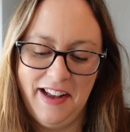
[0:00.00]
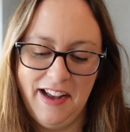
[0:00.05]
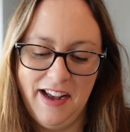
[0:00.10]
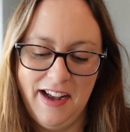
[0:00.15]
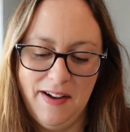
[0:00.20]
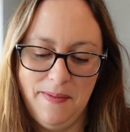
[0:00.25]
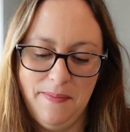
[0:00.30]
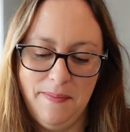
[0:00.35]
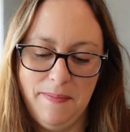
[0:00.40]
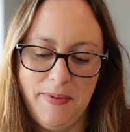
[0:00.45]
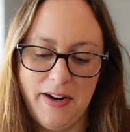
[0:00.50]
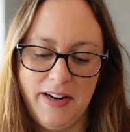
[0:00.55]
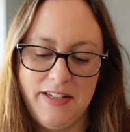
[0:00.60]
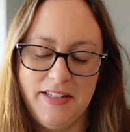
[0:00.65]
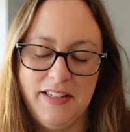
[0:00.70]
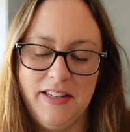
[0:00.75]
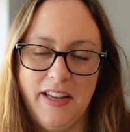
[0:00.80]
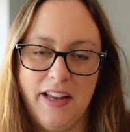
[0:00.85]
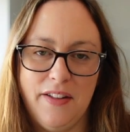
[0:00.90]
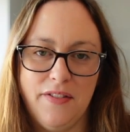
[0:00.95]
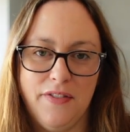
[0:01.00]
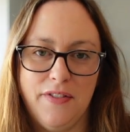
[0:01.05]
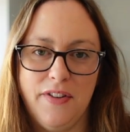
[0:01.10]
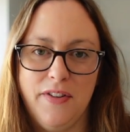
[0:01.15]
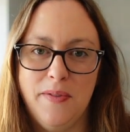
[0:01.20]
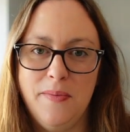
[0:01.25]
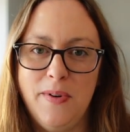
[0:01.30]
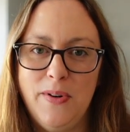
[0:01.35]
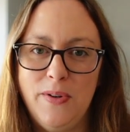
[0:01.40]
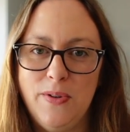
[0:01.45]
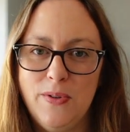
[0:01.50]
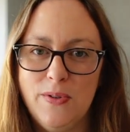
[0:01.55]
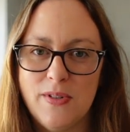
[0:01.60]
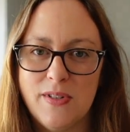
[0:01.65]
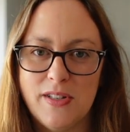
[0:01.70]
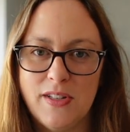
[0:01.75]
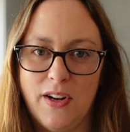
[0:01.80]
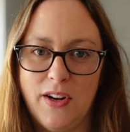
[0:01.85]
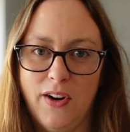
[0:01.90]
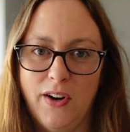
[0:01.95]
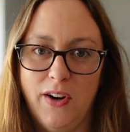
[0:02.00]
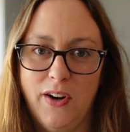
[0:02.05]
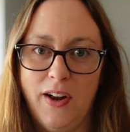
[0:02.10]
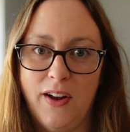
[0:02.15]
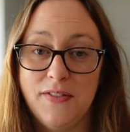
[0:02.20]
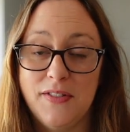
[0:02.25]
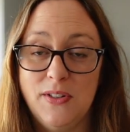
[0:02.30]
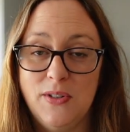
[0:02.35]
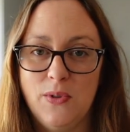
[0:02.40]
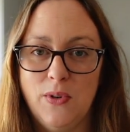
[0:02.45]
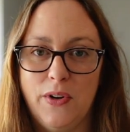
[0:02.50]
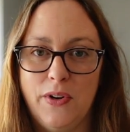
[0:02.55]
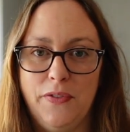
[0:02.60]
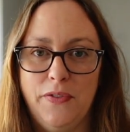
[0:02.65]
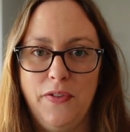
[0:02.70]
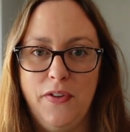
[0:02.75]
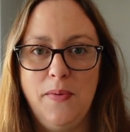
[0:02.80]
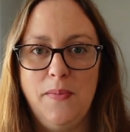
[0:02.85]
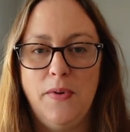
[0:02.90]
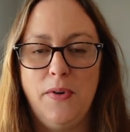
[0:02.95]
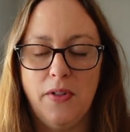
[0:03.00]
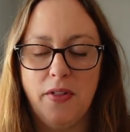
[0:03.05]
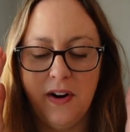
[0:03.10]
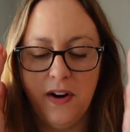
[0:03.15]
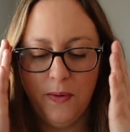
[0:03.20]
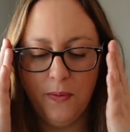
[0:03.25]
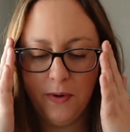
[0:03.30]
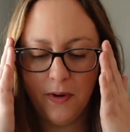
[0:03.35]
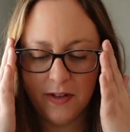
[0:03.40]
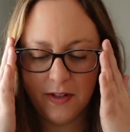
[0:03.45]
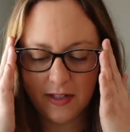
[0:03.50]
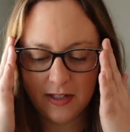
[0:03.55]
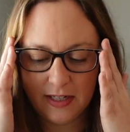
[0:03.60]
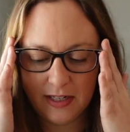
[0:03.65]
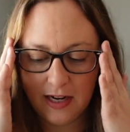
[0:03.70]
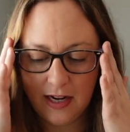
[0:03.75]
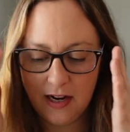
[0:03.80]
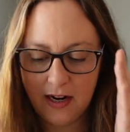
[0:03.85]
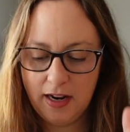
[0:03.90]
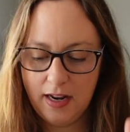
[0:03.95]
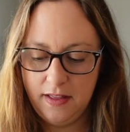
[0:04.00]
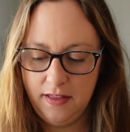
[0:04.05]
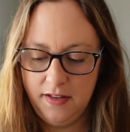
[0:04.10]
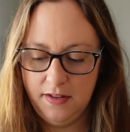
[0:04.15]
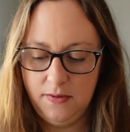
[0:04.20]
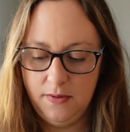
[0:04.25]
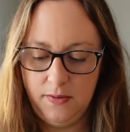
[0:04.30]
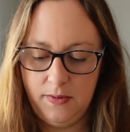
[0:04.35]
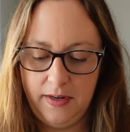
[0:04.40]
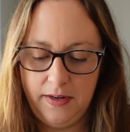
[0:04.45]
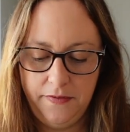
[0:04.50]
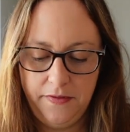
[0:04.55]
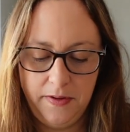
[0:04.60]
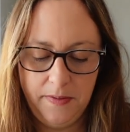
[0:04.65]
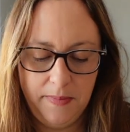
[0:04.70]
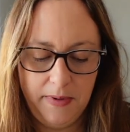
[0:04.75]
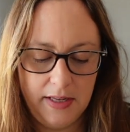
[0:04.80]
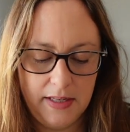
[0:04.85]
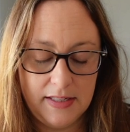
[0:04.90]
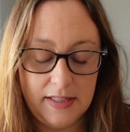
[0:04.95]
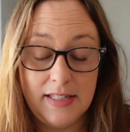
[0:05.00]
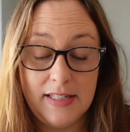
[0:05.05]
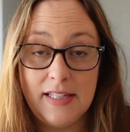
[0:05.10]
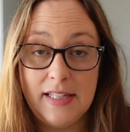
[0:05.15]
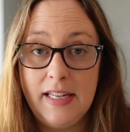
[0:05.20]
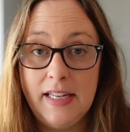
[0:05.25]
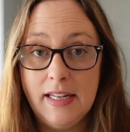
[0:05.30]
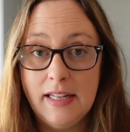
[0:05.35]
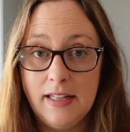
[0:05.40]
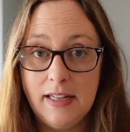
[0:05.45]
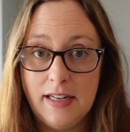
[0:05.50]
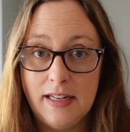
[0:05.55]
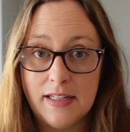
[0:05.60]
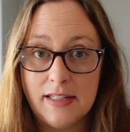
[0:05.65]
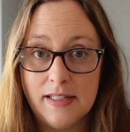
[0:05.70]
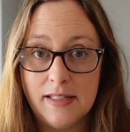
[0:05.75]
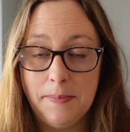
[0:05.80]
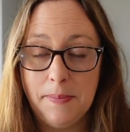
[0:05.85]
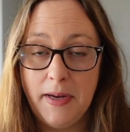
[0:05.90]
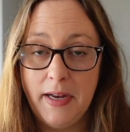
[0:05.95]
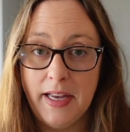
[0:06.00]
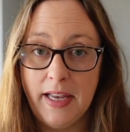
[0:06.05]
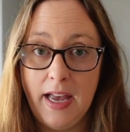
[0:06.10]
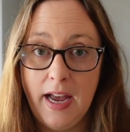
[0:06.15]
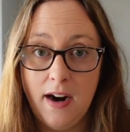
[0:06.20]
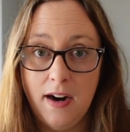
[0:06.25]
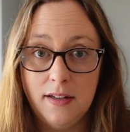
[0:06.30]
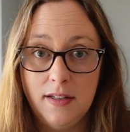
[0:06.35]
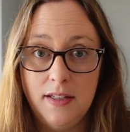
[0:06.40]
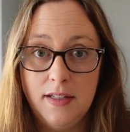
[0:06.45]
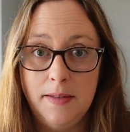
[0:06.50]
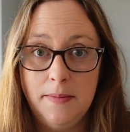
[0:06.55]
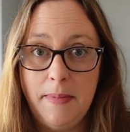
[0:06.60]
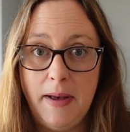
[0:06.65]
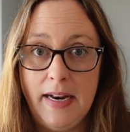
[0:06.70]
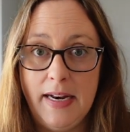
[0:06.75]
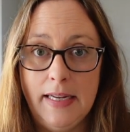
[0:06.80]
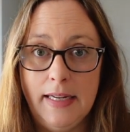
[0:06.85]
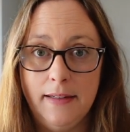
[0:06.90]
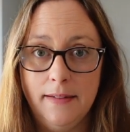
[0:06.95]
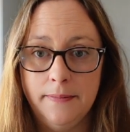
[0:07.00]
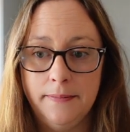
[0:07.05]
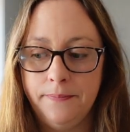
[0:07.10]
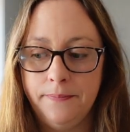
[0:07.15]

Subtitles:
But I didn't get through them all, so I've still got a few more that I want to start, and this was one of them. It's Sea Glass by Carolyn Manning.